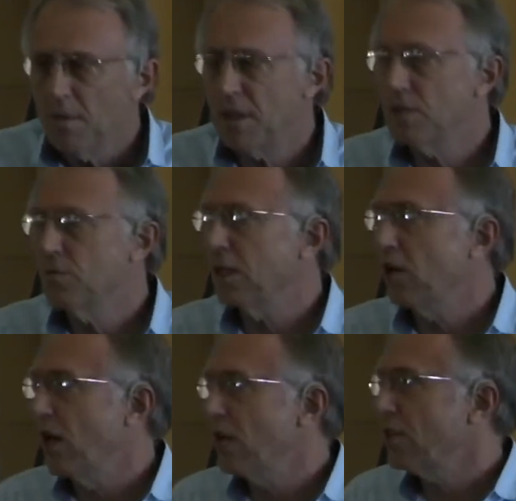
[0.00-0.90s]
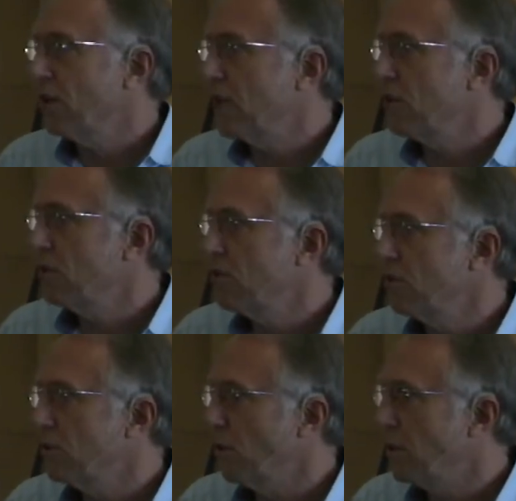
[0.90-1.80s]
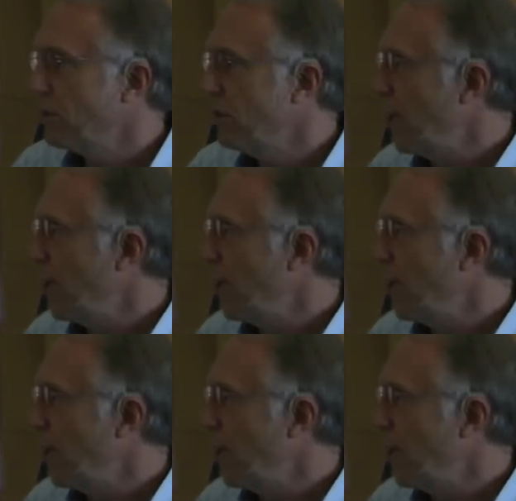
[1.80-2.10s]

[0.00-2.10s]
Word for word: But this is what God is going to show us